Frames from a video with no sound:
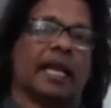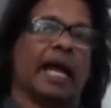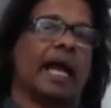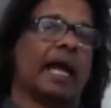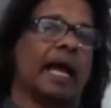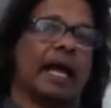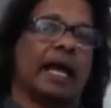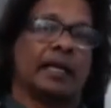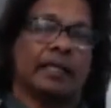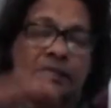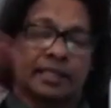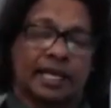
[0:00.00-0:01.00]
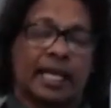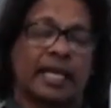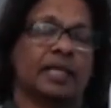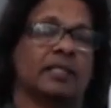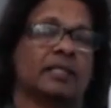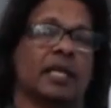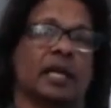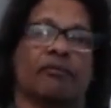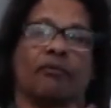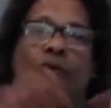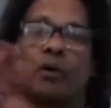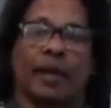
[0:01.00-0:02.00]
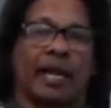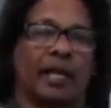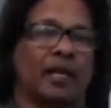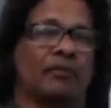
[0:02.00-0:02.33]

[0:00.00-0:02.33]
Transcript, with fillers: that understands like formatting